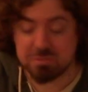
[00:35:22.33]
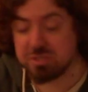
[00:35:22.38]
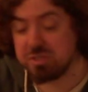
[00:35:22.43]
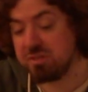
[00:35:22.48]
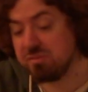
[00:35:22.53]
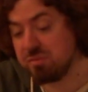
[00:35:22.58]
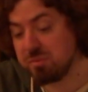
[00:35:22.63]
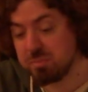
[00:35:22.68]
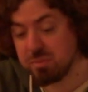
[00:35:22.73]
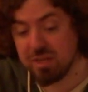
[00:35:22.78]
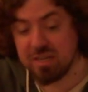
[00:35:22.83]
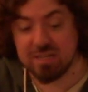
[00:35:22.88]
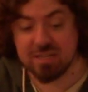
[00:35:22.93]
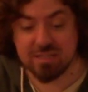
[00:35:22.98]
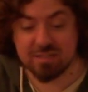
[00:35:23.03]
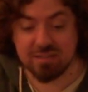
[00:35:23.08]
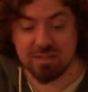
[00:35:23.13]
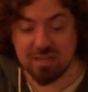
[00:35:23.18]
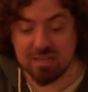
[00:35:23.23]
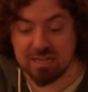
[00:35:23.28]
So if you played a,
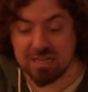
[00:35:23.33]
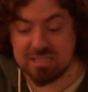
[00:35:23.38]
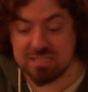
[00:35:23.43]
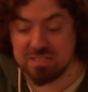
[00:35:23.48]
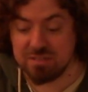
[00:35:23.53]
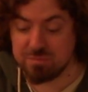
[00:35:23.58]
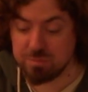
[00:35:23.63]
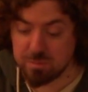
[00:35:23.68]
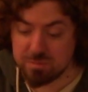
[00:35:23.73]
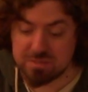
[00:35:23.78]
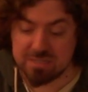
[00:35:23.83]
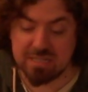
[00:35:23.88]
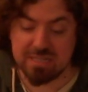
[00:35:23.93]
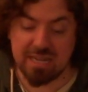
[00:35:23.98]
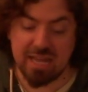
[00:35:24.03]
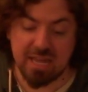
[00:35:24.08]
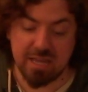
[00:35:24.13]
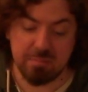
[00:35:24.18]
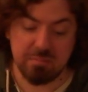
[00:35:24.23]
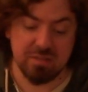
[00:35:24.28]
a 1914
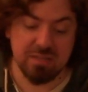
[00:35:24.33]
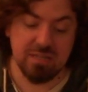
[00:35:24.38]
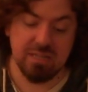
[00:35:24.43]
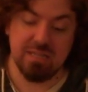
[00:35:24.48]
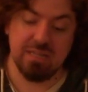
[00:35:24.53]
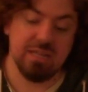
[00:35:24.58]
game